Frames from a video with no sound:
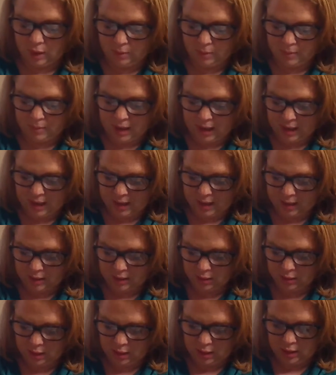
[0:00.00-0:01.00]
a
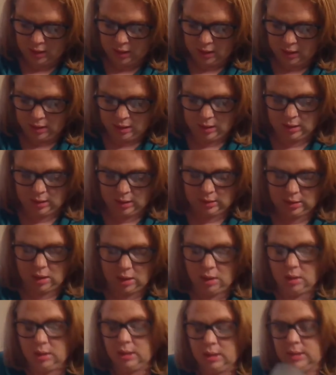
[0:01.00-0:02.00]
man. His
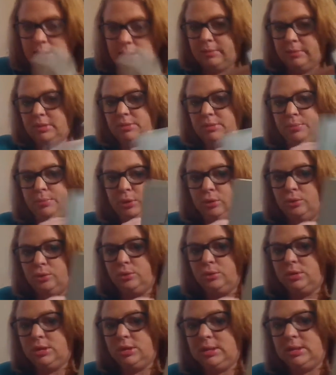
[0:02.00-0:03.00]
name is
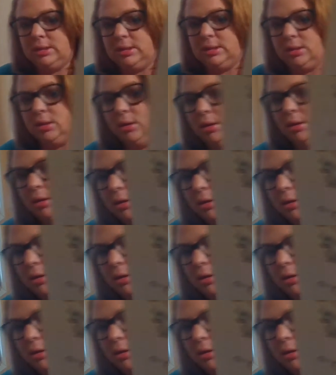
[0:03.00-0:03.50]
Boots.